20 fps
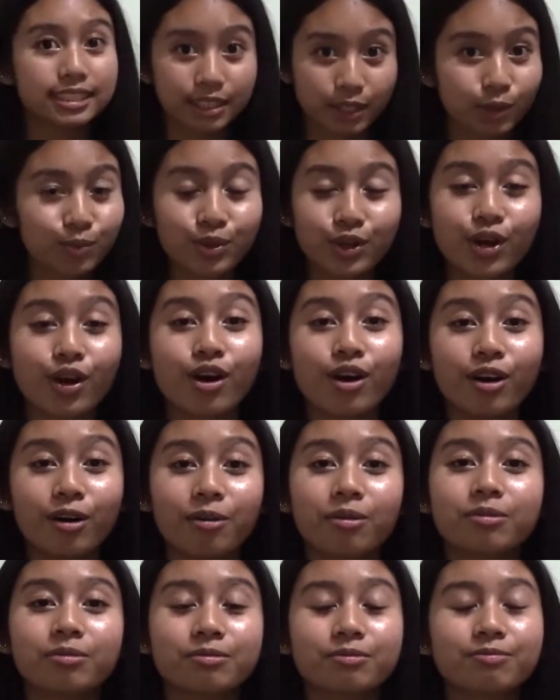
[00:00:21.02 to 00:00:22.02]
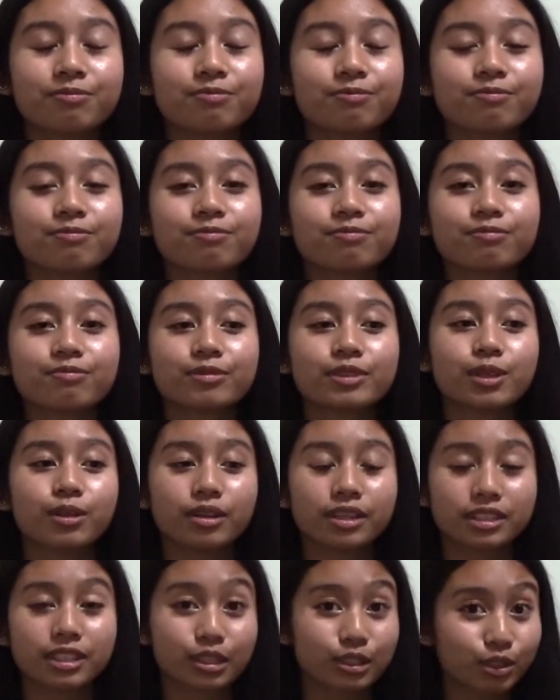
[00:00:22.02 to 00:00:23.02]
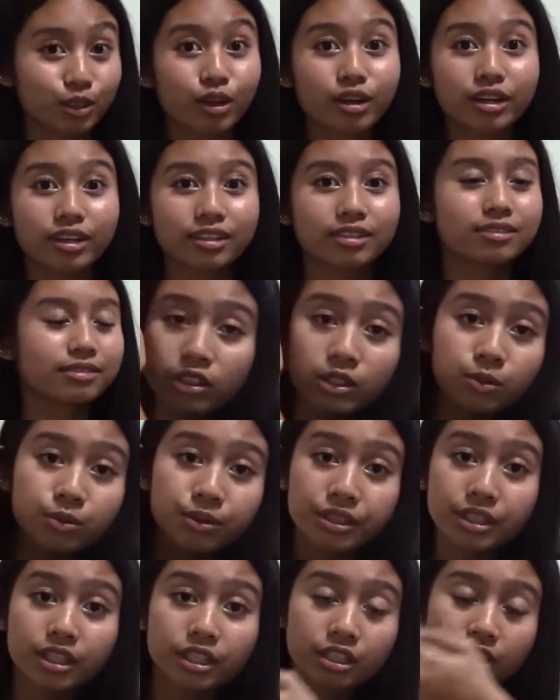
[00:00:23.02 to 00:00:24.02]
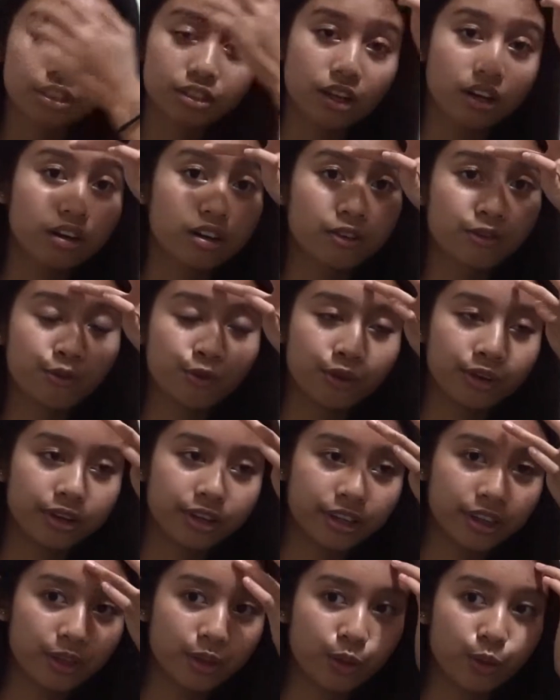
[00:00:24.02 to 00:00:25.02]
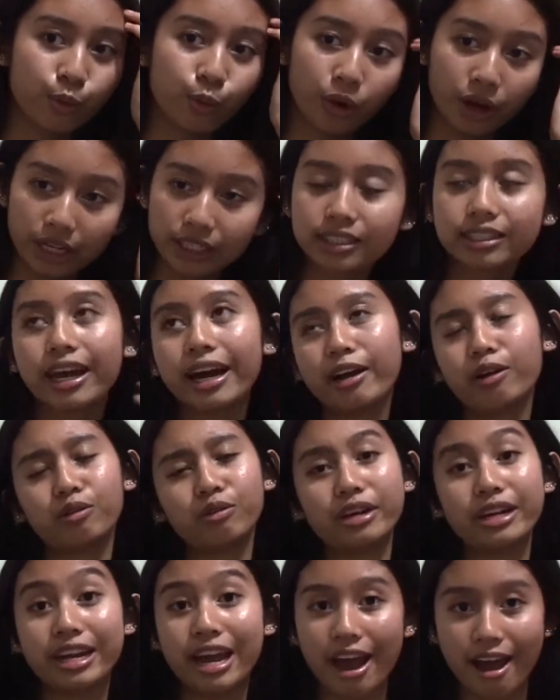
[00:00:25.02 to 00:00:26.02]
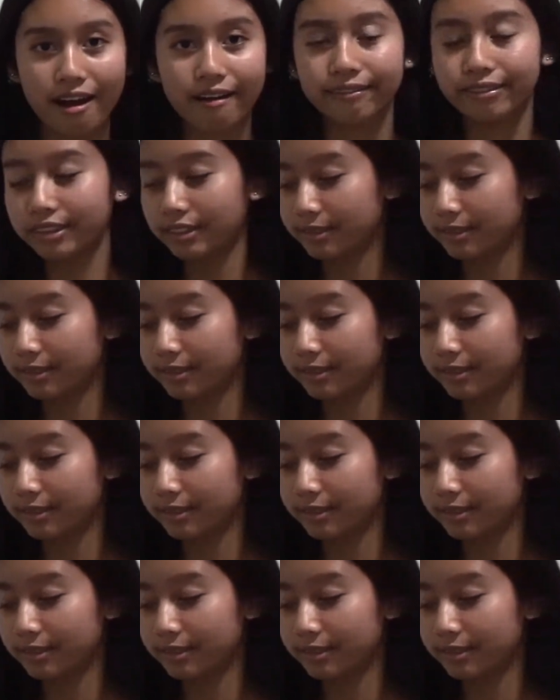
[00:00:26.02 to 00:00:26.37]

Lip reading: It's gonna be a haul. So let's get started. First, we're gonna start off with what I already have.